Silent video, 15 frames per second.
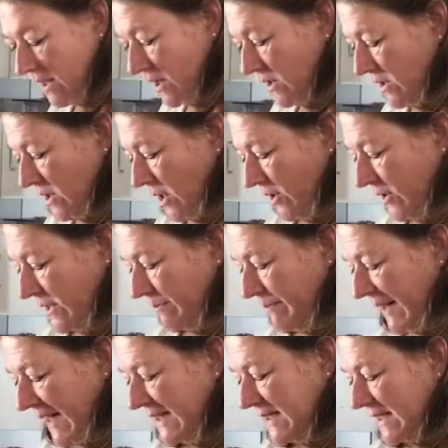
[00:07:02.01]
So
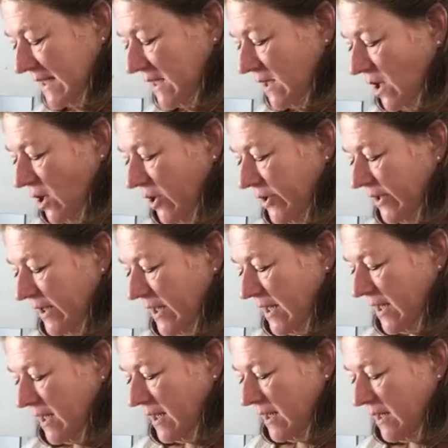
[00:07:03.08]
depending on
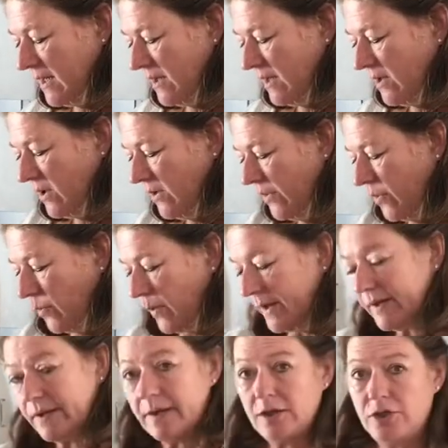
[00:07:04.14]
the
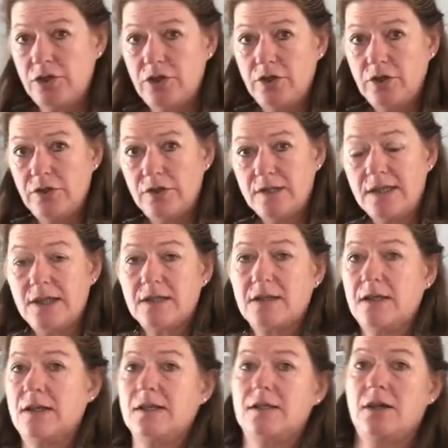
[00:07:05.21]
width that you use
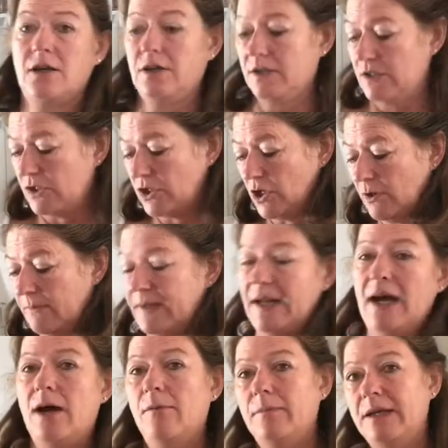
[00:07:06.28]
is going to determine
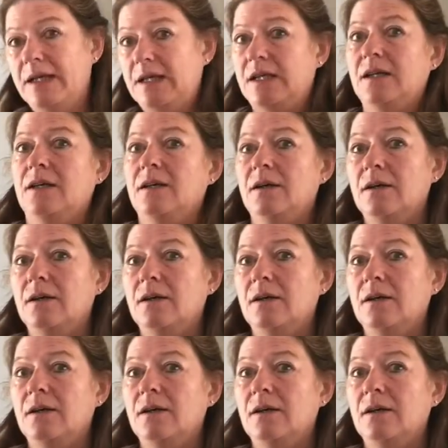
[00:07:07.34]
how many